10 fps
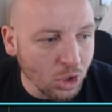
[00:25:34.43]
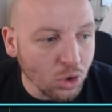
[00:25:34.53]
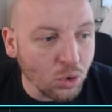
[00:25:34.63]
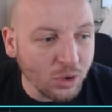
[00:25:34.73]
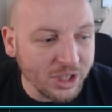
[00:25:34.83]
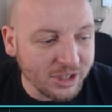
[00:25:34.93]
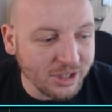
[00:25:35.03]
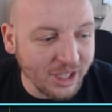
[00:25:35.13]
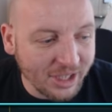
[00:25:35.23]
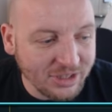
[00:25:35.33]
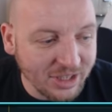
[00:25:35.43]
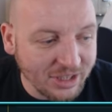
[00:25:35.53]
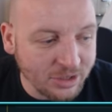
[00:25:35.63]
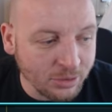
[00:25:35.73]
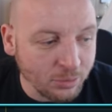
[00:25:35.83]
going into next
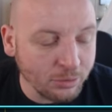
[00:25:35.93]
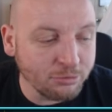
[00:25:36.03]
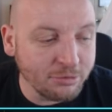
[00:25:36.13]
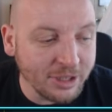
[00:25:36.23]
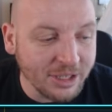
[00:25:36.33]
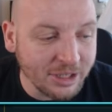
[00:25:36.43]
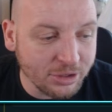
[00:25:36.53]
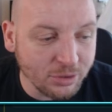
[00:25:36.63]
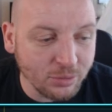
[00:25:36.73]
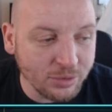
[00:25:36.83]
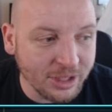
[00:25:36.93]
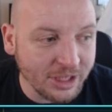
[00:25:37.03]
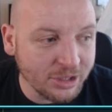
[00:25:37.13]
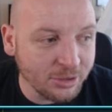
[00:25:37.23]
season, we really do need